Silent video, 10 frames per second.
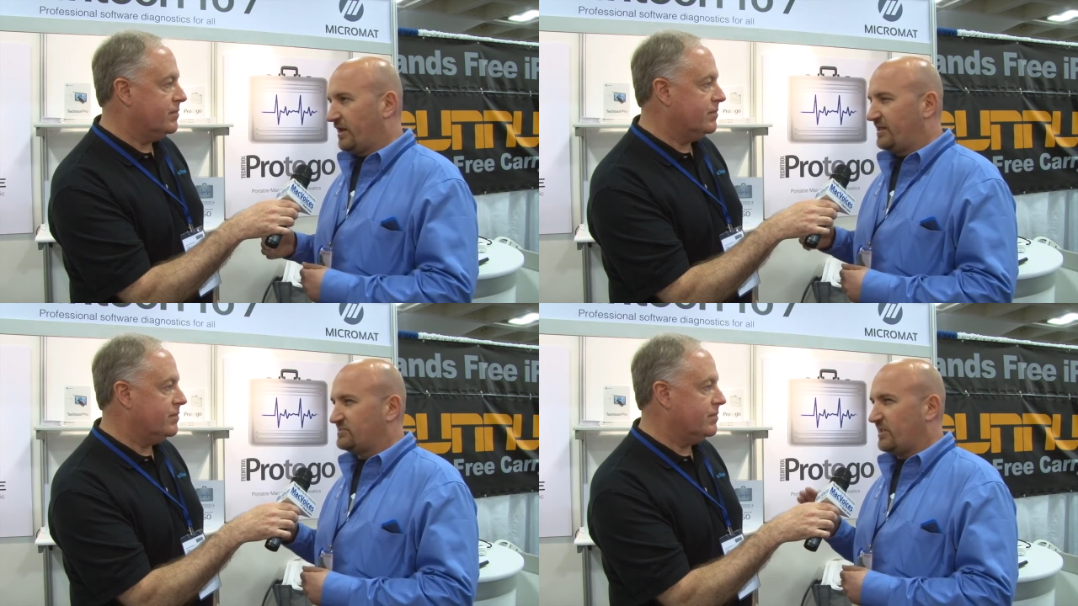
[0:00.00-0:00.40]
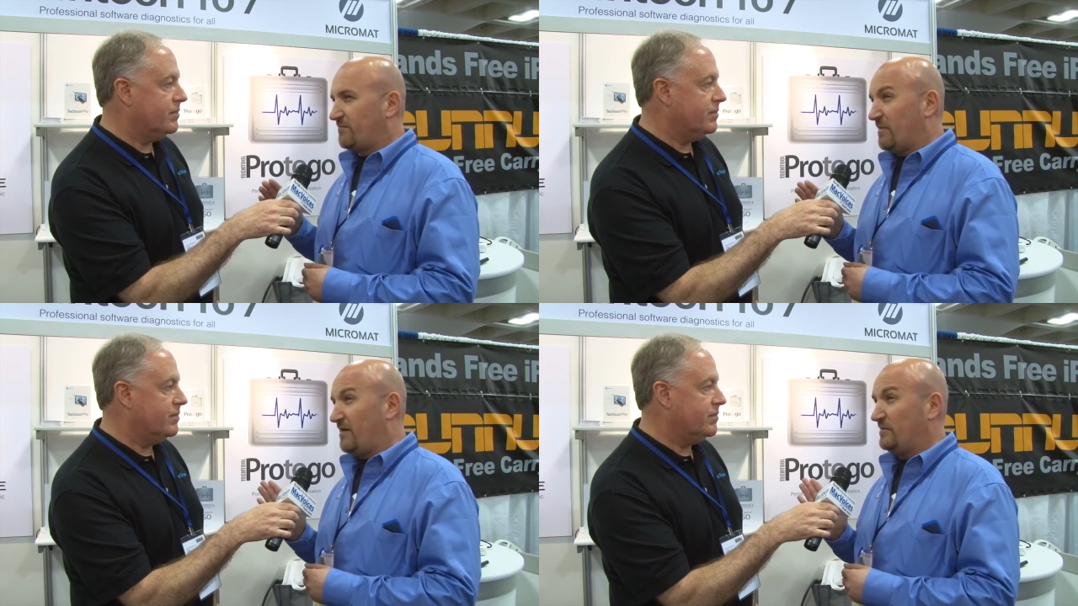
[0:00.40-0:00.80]
Speaker 1: and it's
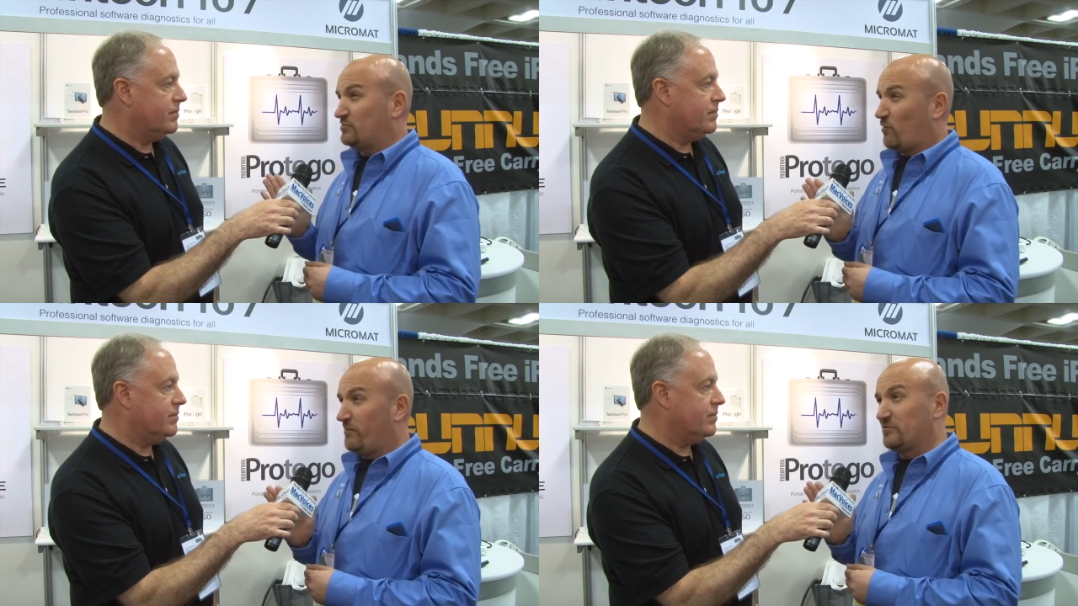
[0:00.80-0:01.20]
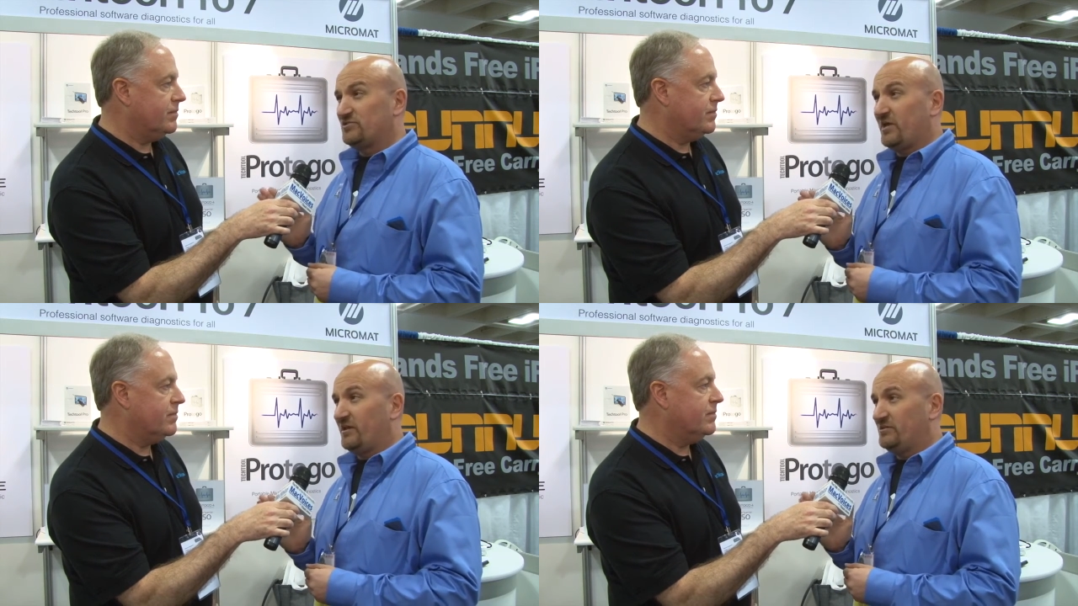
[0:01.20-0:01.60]
like maybe
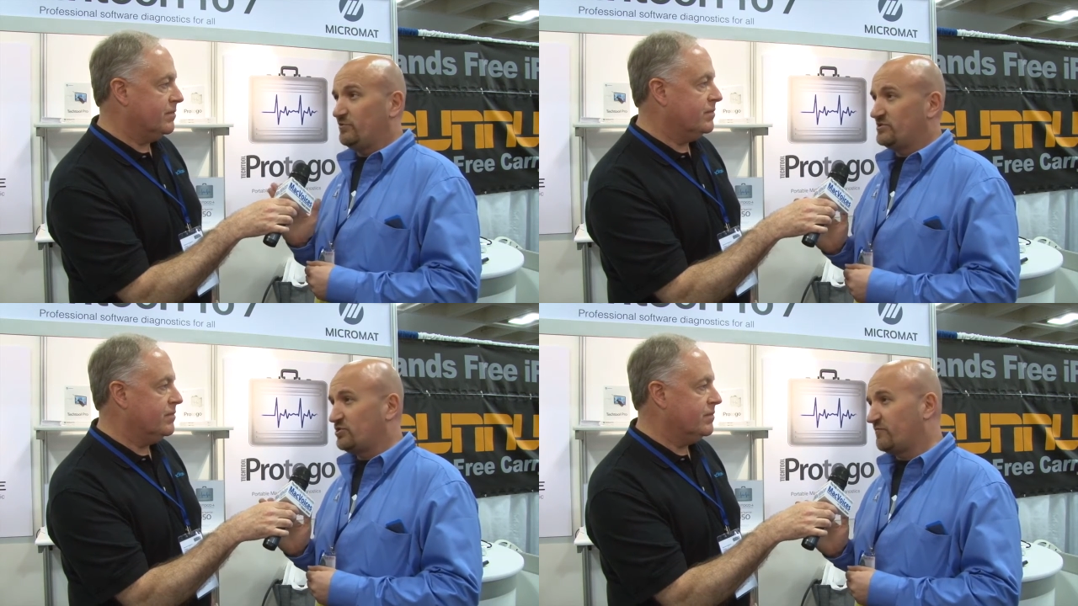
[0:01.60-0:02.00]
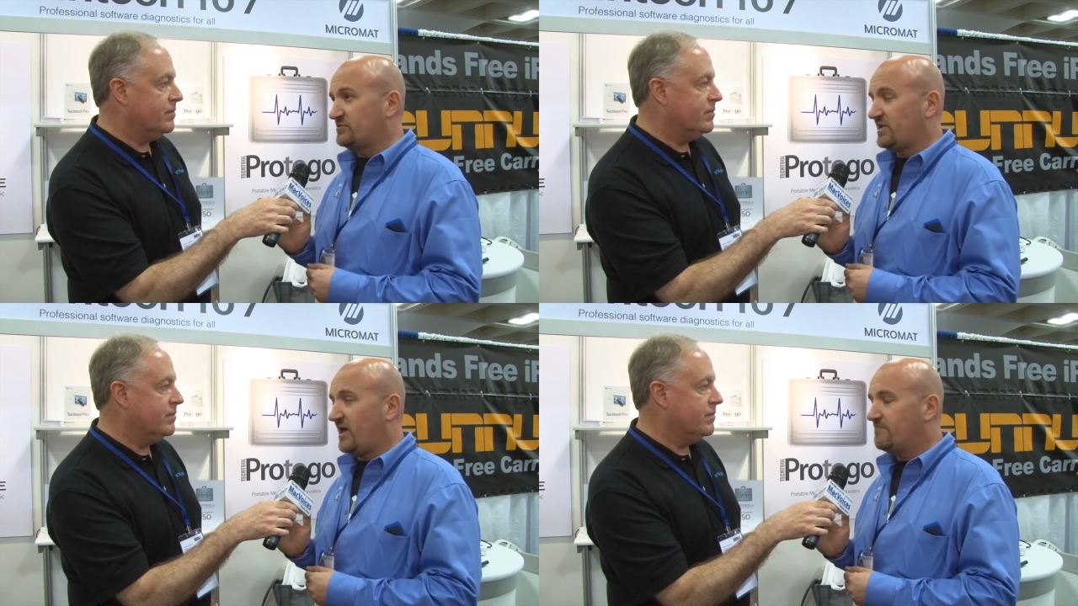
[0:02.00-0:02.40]
20% into a
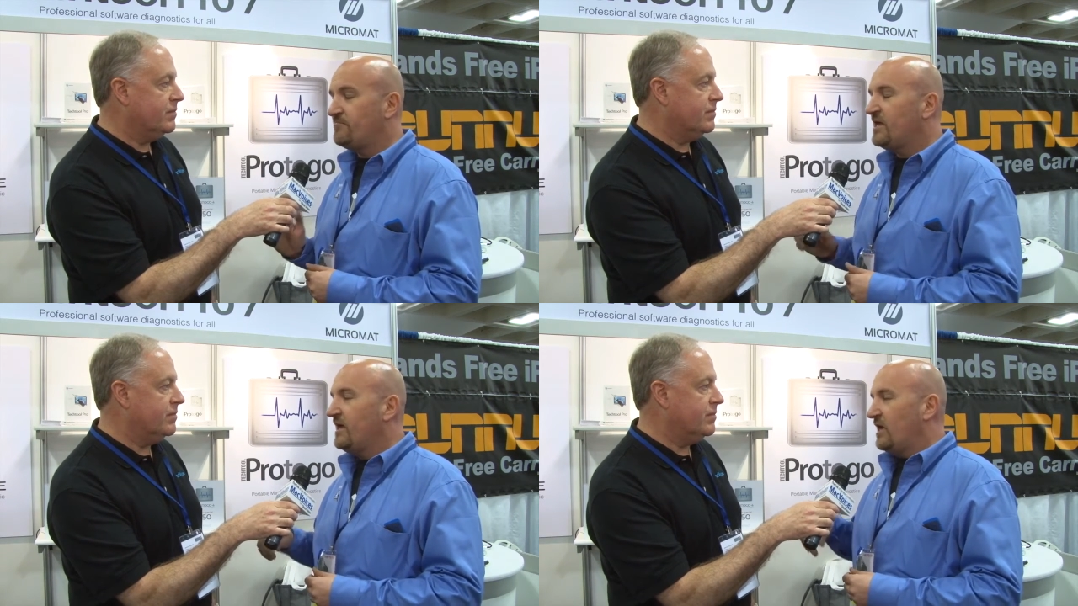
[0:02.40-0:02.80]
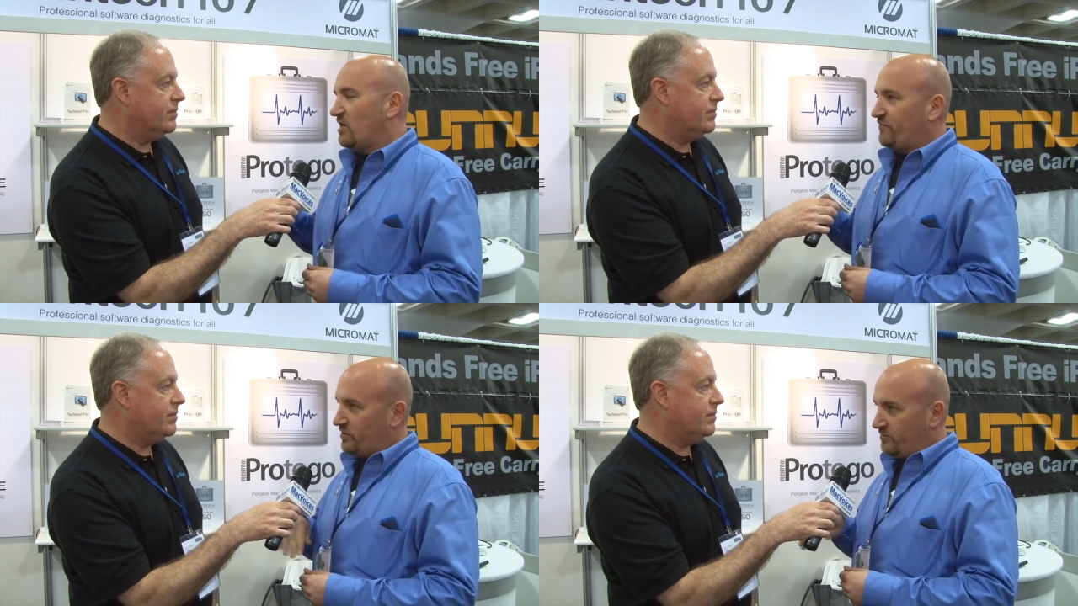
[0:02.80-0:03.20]
surface scan,
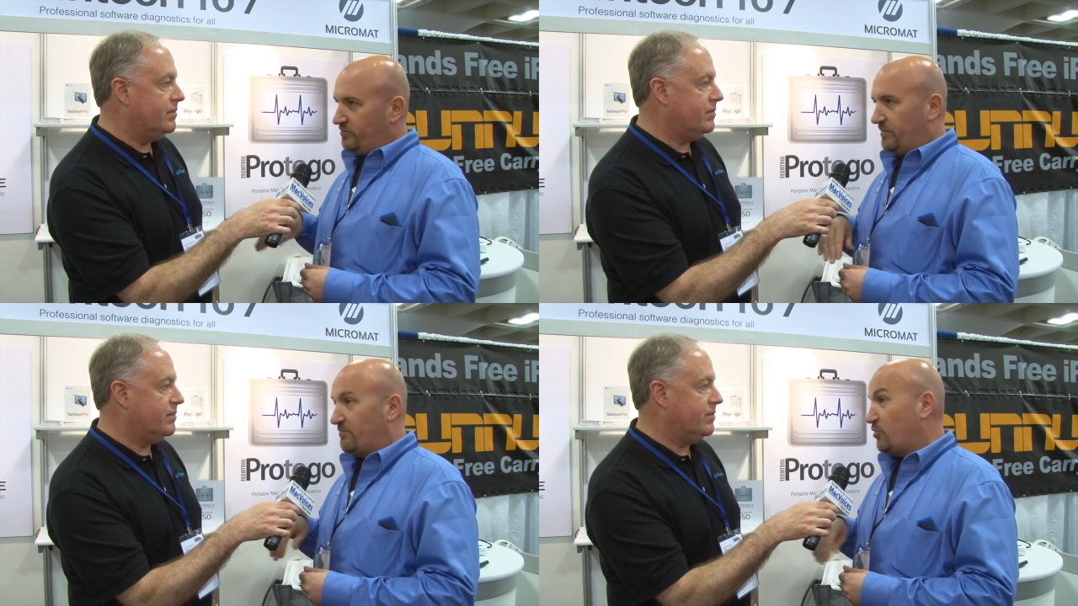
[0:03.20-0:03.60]
if you then